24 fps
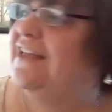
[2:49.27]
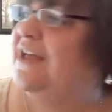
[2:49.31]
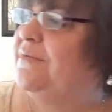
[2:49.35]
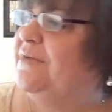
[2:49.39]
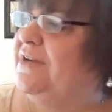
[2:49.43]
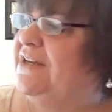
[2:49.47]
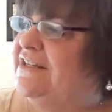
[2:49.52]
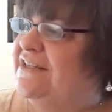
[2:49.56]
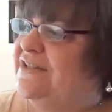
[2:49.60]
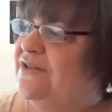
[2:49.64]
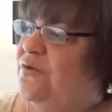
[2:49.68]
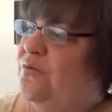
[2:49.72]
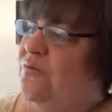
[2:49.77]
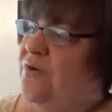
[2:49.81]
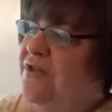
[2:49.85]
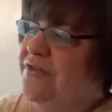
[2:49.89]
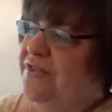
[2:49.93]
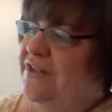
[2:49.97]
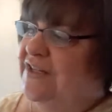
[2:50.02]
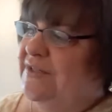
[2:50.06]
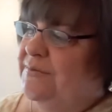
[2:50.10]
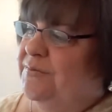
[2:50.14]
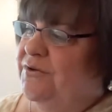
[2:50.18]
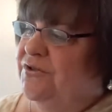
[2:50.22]
that means the one
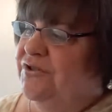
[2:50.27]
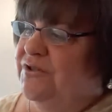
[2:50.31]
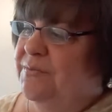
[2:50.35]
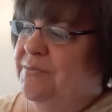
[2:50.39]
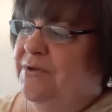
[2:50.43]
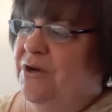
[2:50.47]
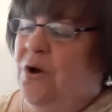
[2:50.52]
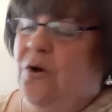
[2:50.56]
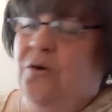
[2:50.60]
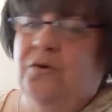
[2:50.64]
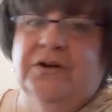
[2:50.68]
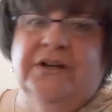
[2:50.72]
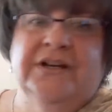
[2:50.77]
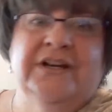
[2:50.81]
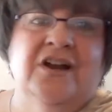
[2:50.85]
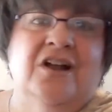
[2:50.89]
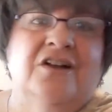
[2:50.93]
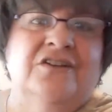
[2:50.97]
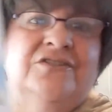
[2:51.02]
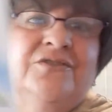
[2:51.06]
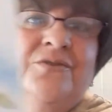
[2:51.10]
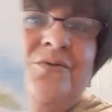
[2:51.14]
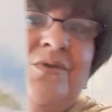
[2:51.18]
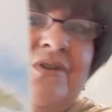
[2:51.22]
that's supposed to be holding
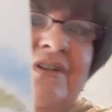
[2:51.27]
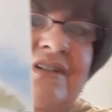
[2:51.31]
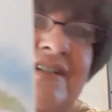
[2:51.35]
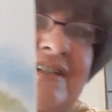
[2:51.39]
onto the